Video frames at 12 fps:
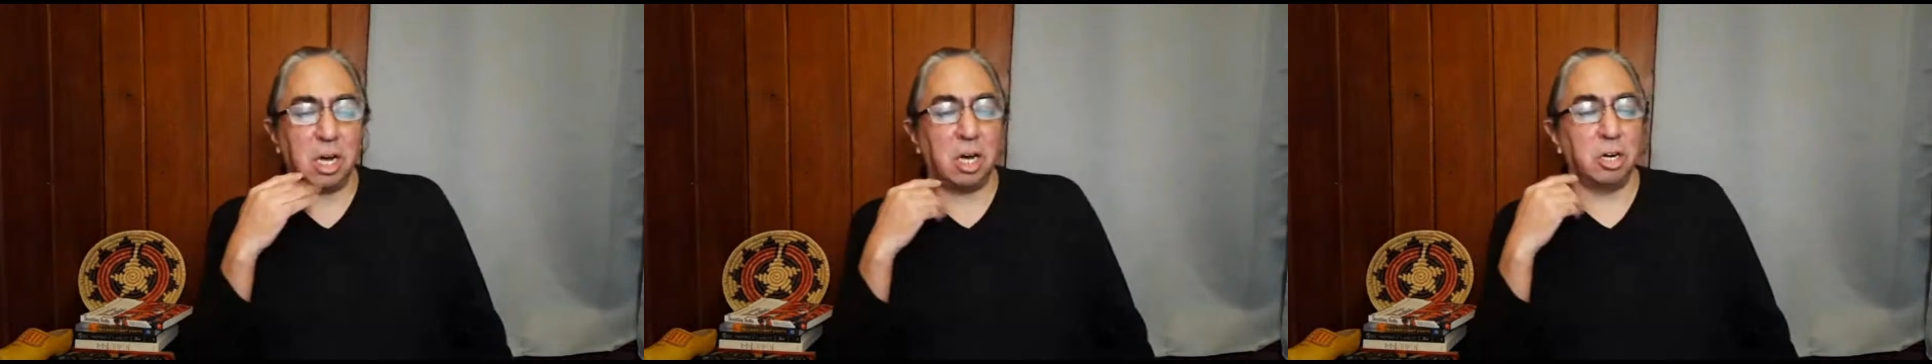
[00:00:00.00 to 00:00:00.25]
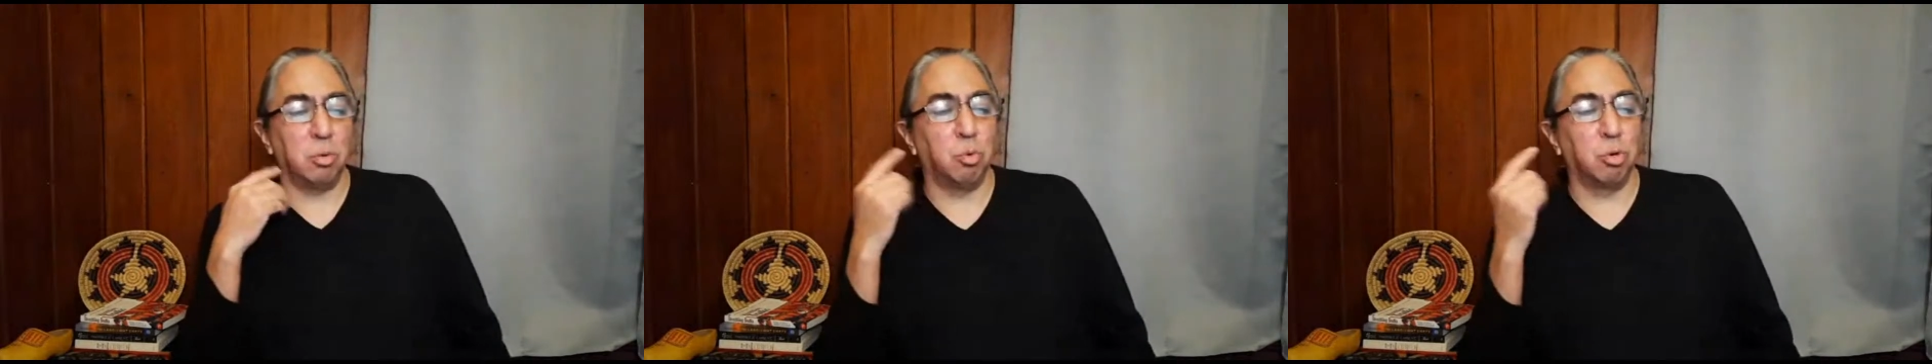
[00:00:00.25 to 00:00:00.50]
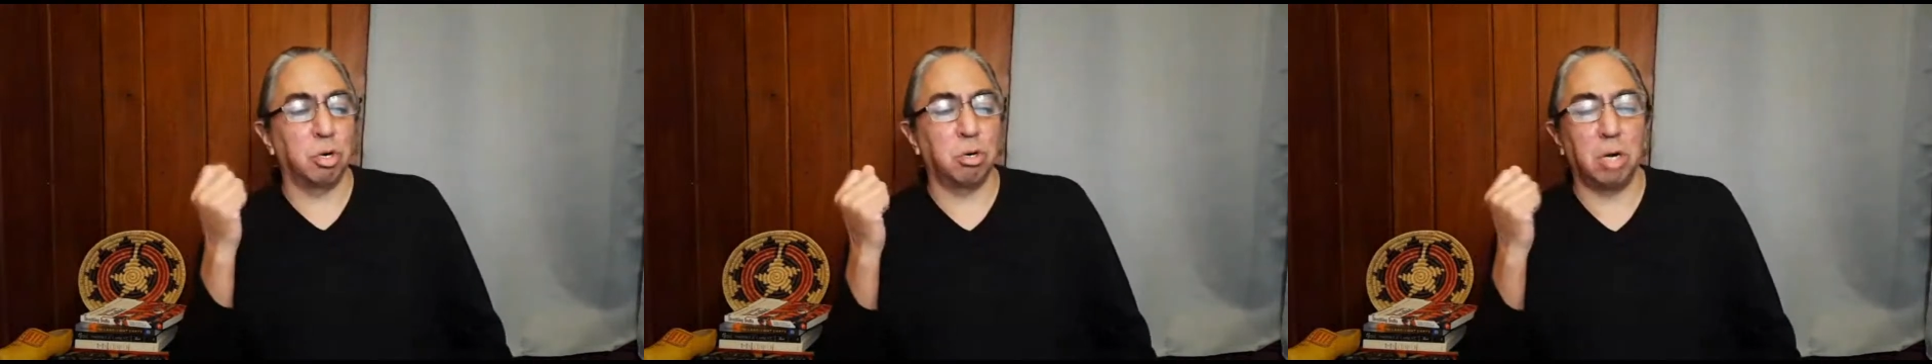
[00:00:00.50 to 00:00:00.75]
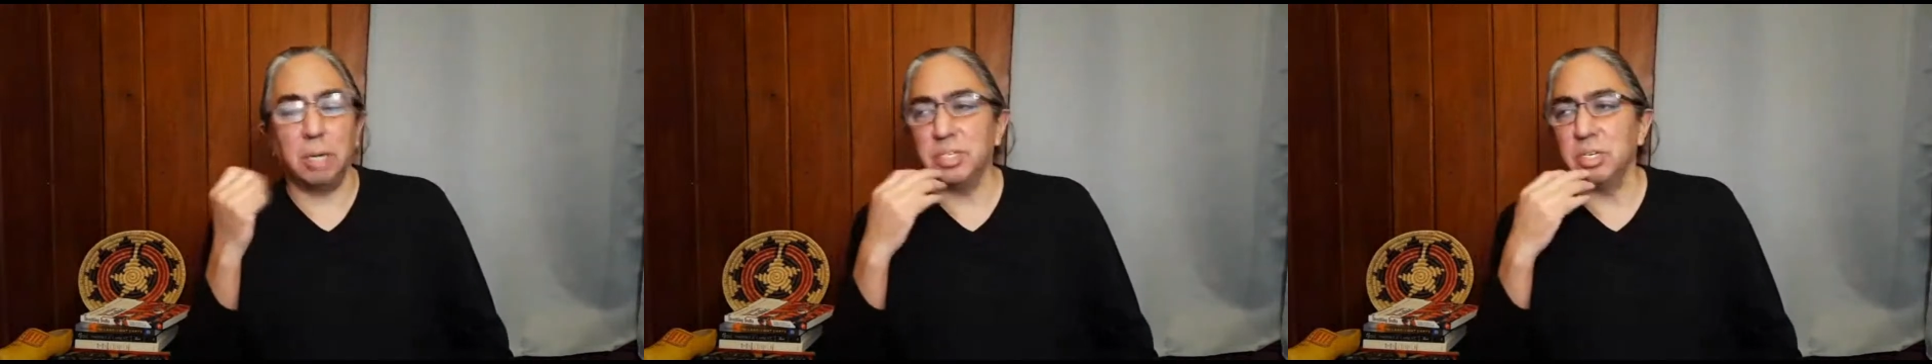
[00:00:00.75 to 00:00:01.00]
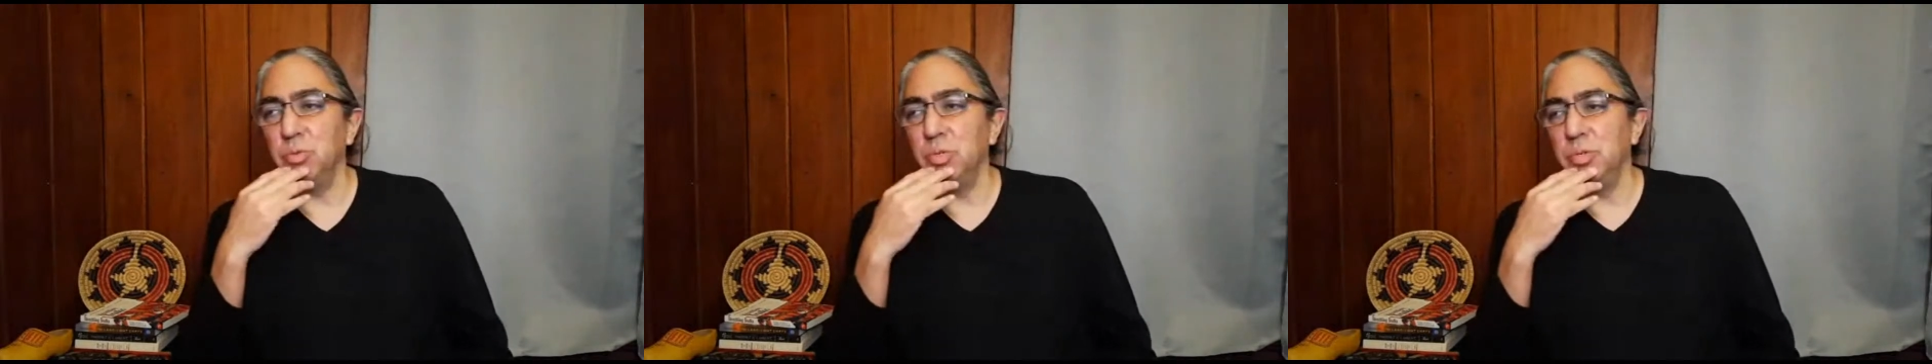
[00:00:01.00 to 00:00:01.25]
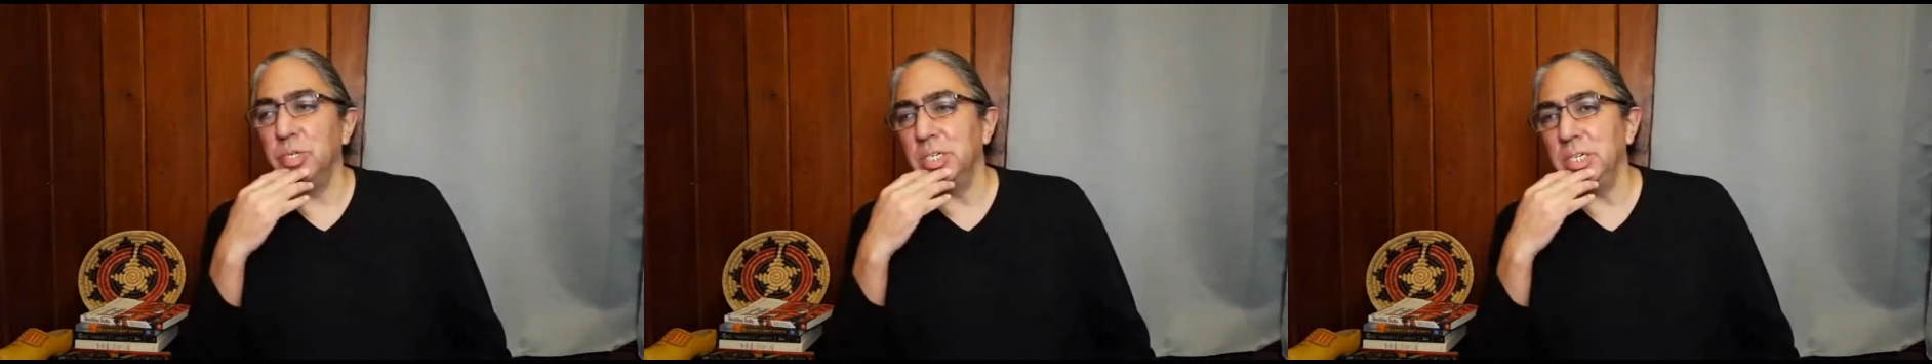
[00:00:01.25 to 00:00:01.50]
to Honor War Crimes at
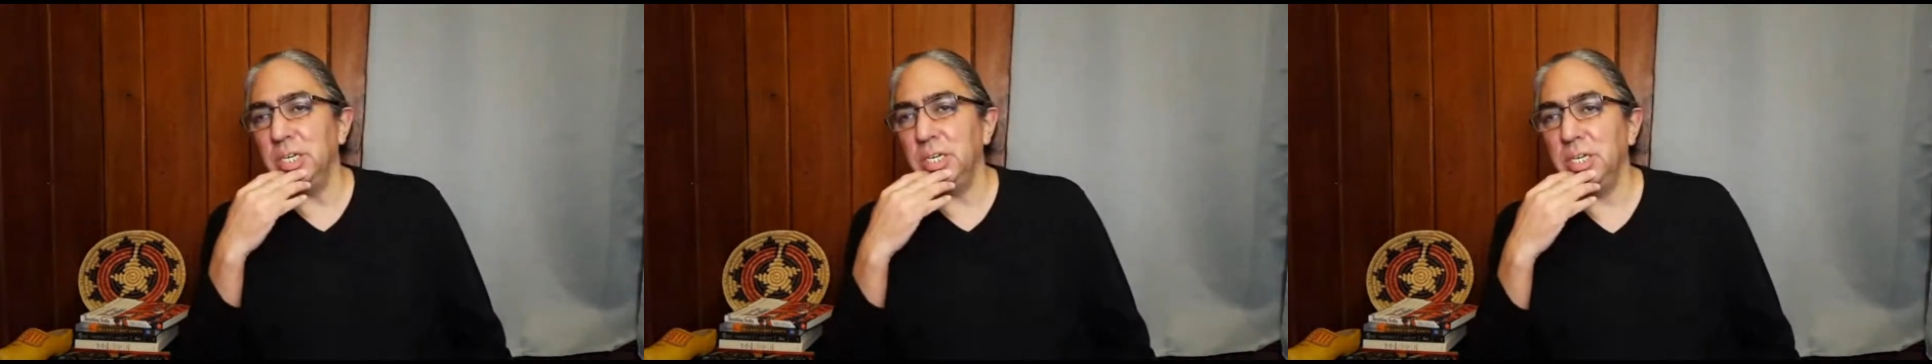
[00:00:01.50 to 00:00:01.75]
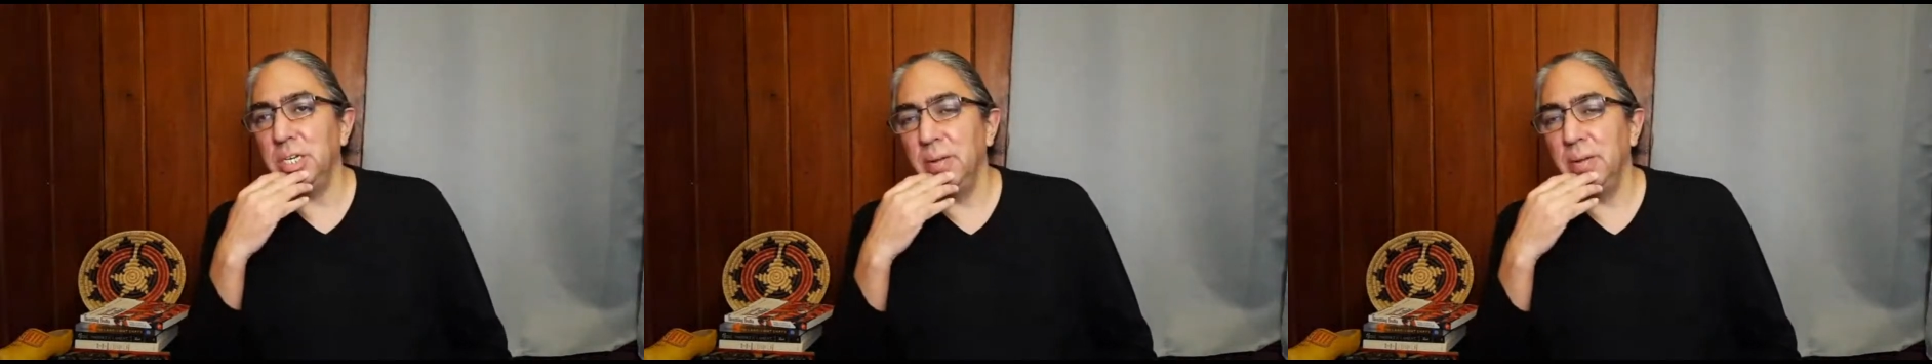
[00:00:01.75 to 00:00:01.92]
Wounded Knee.